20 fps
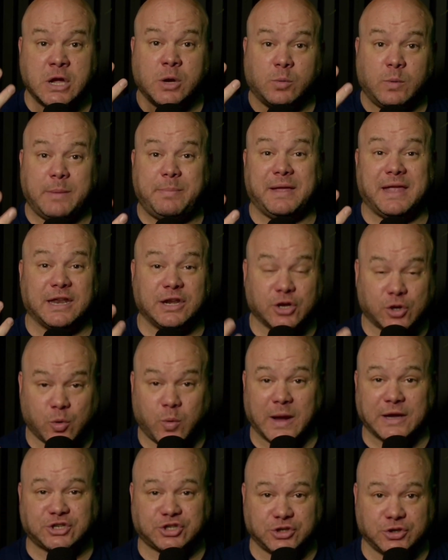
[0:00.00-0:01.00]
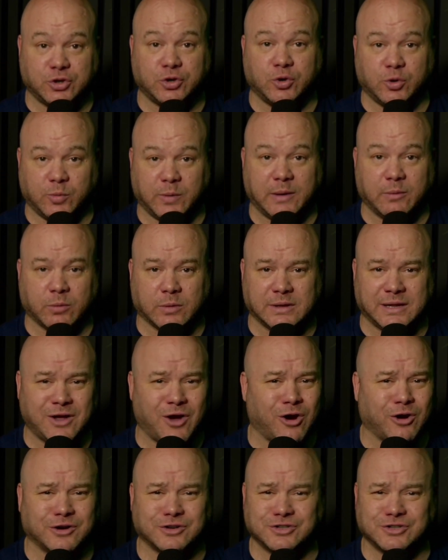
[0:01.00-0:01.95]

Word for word: we begin to question who we really are,